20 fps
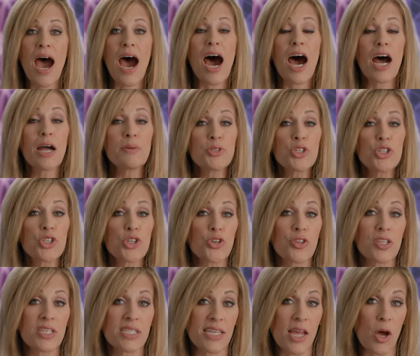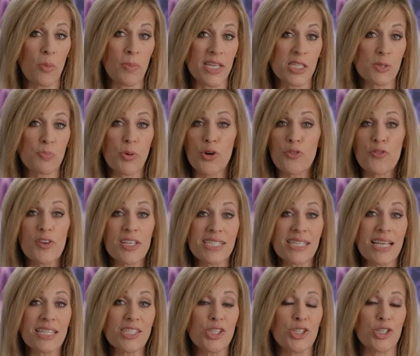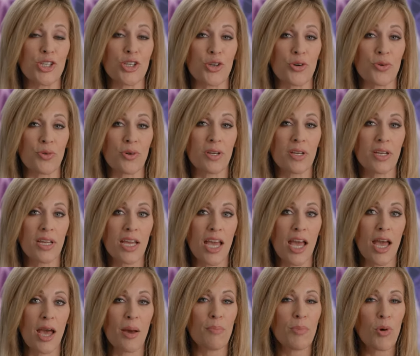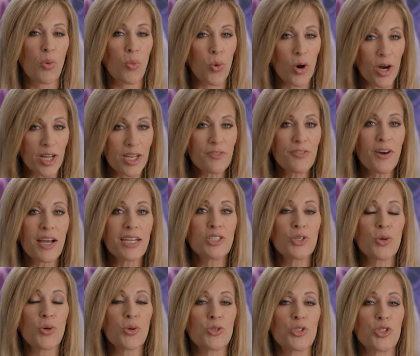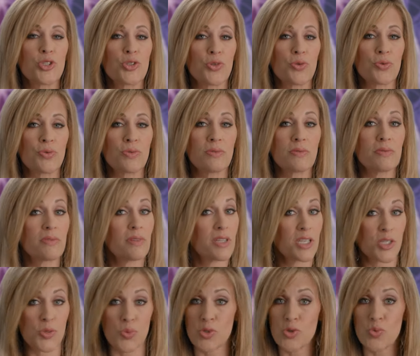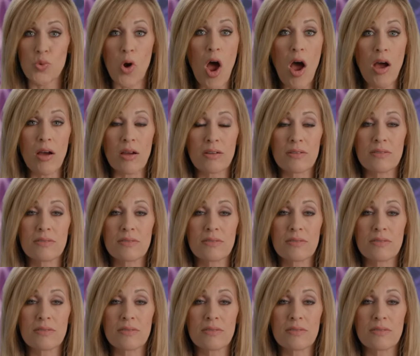I'm sure this now makes perfect sense to you, but what if I told you this was wrong?